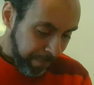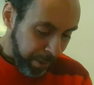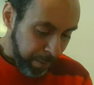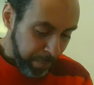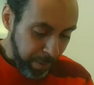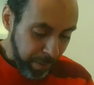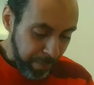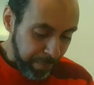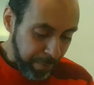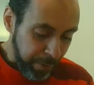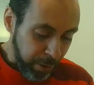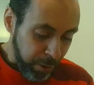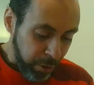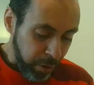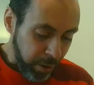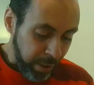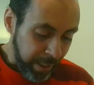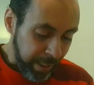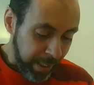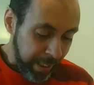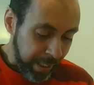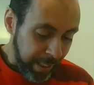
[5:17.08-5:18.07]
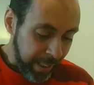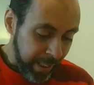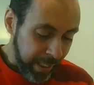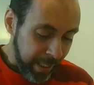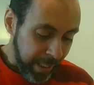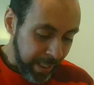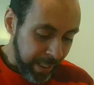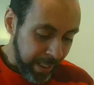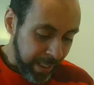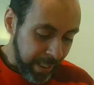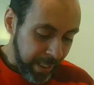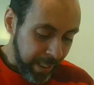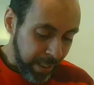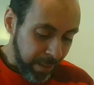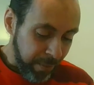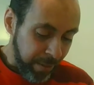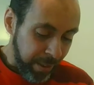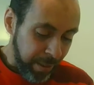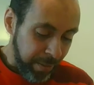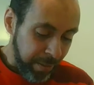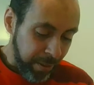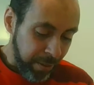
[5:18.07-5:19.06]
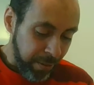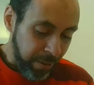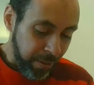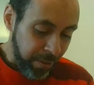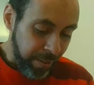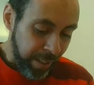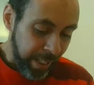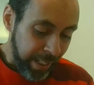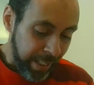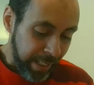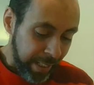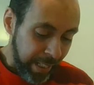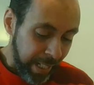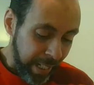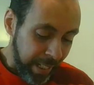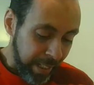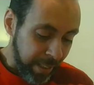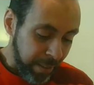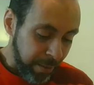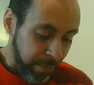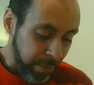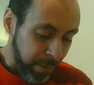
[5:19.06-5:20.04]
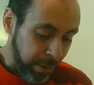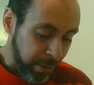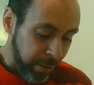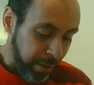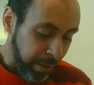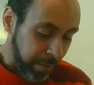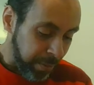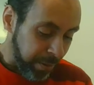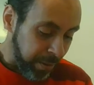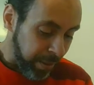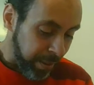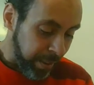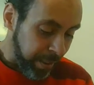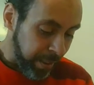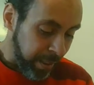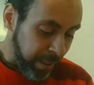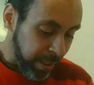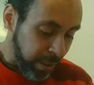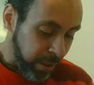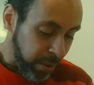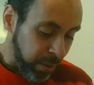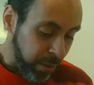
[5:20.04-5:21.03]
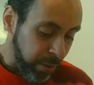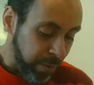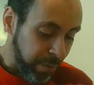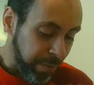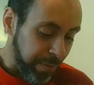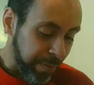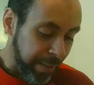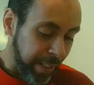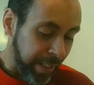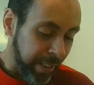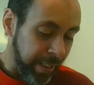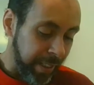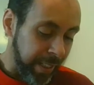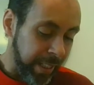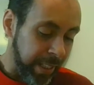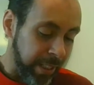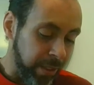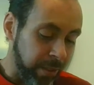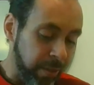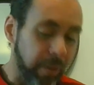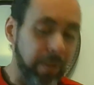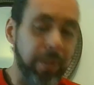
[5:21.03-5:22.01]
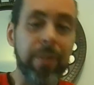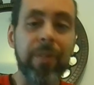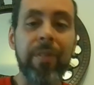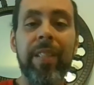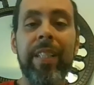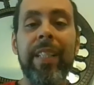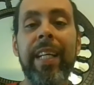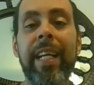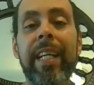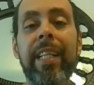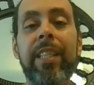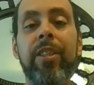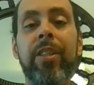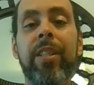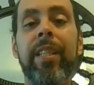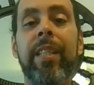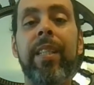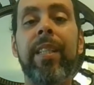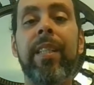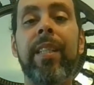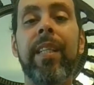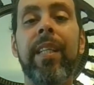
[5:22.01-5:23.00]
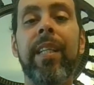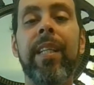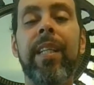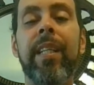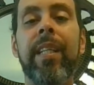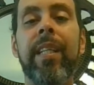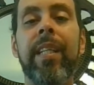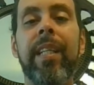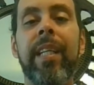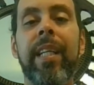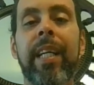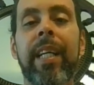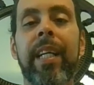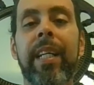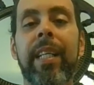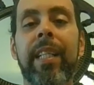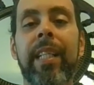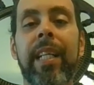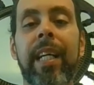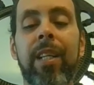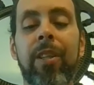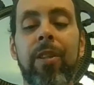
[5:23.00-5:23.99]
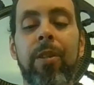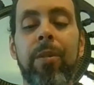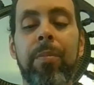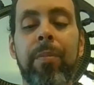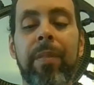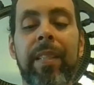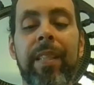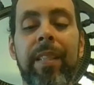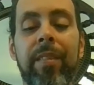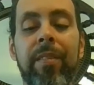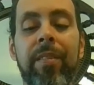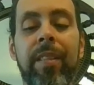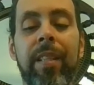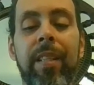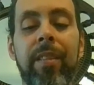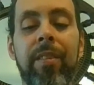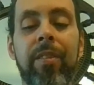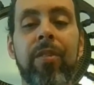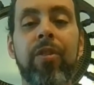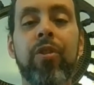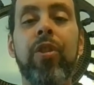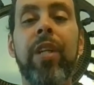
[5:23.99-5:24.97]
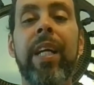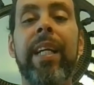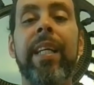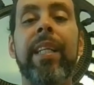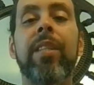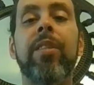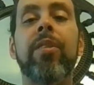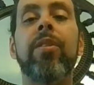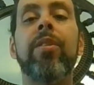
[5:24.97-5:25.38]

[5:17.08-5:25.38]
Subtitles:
But unfortunately, we live in a society that worships youth and ignores the aging. And I hope this does change.